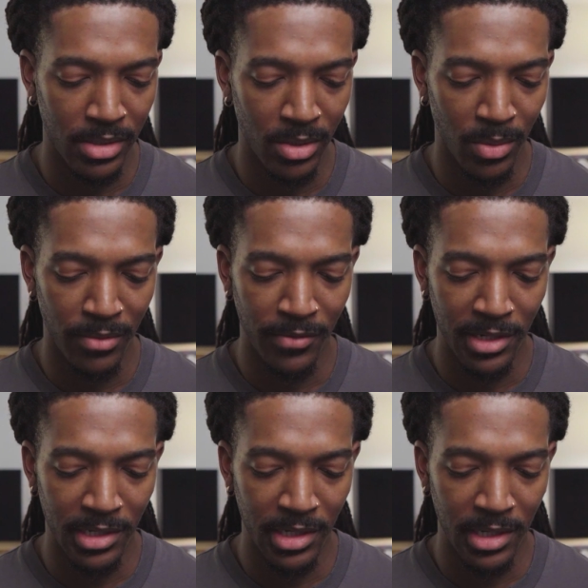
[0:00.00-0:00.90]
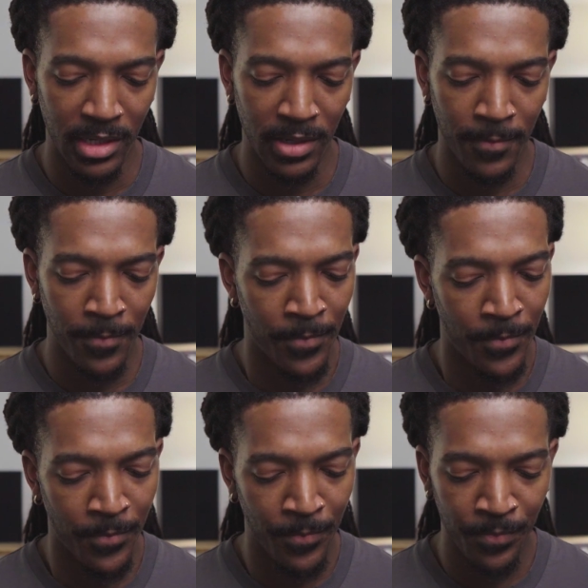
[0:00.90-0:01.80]
So what if I did
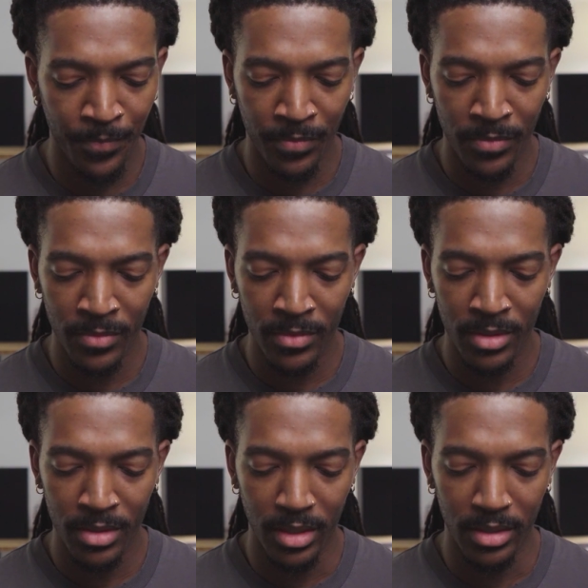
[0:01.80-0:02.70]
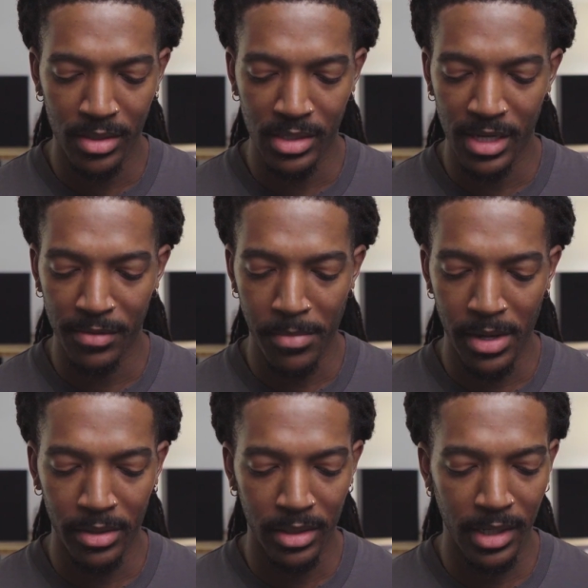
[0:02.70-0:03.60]
like this F
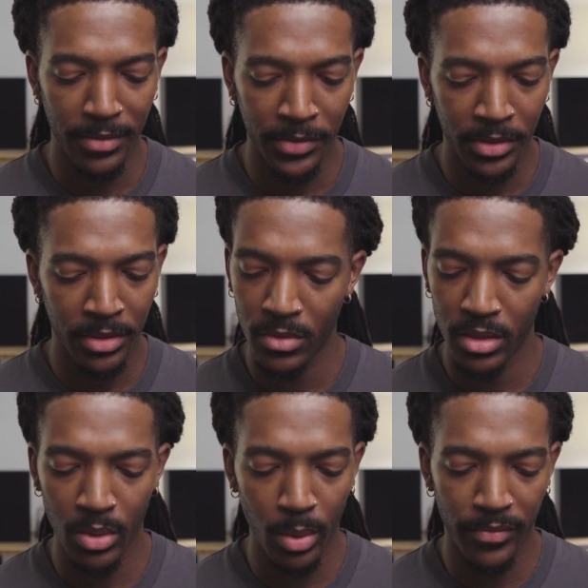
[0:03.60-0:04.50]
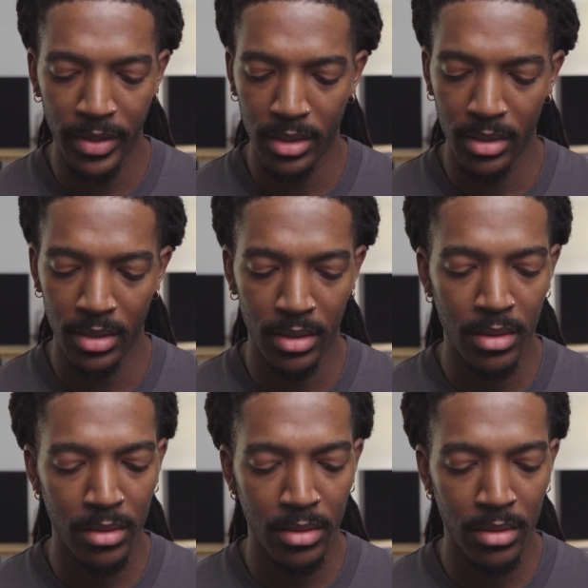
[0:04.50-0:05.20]
minor 11? So what if I did?